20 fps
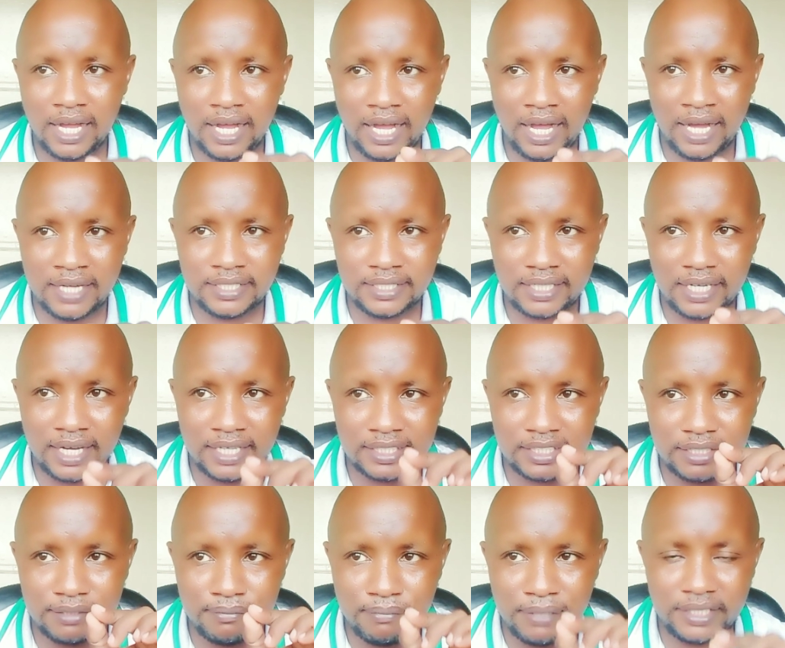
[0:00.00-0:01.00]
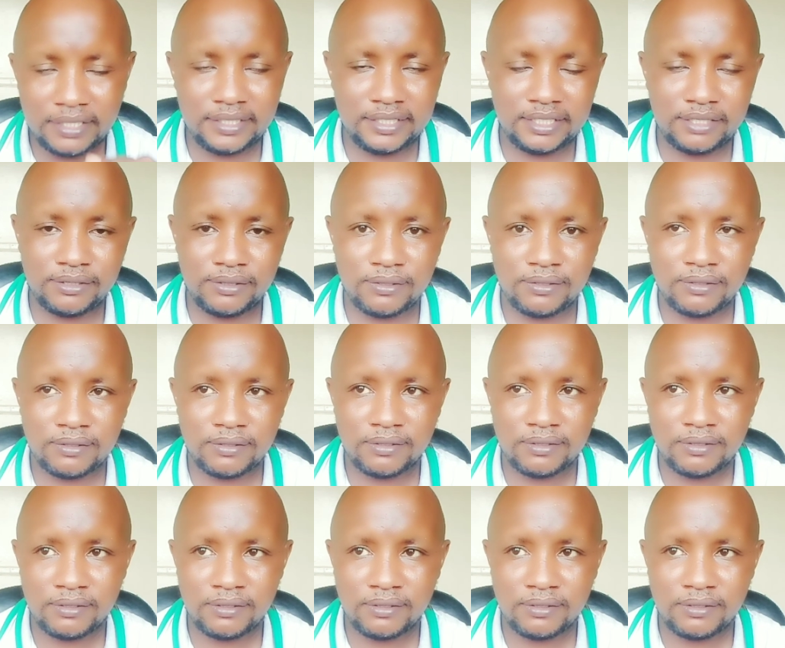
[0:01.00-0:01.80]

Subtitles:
and asymmetrical